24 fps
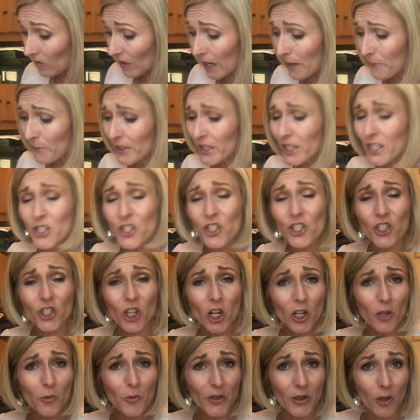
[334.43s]
I'm going to
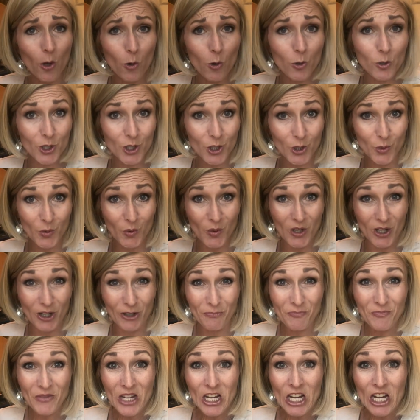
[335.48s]
start with old
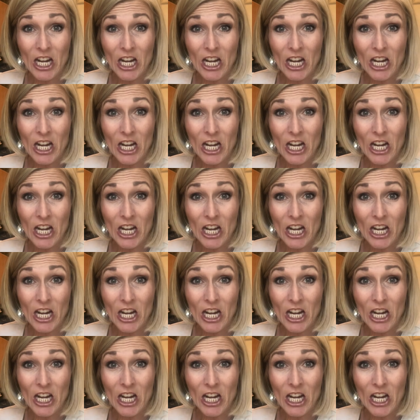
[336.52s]
school.